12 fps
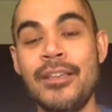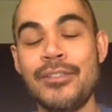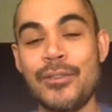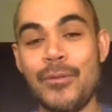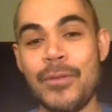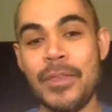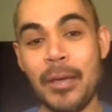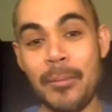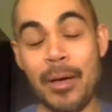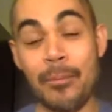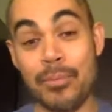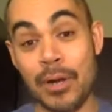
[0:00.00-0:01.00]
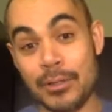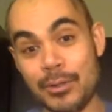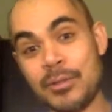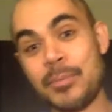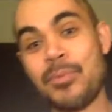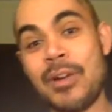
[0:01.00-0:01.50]
So if you think about
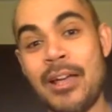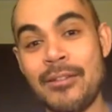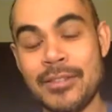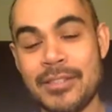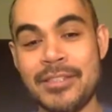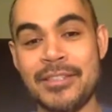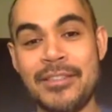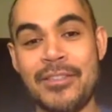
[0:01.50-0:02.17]
Brussels sprouts,